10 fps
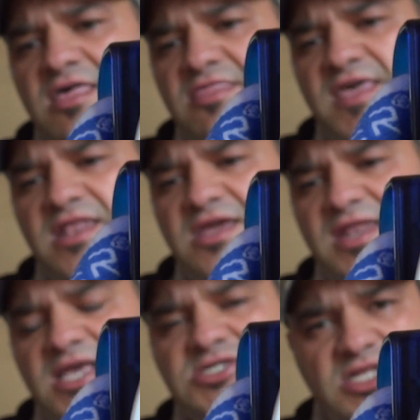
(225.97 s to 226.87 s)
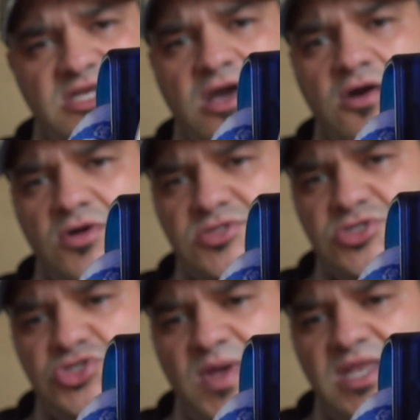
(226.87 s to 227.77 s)
that can actually go on to
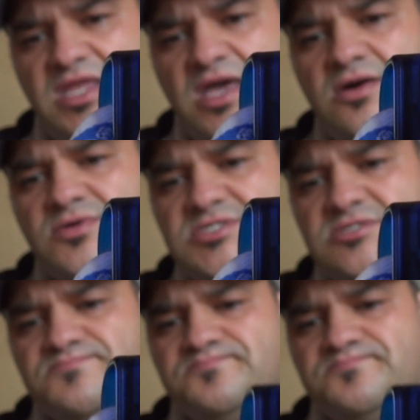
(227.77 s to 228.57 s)
20 hours.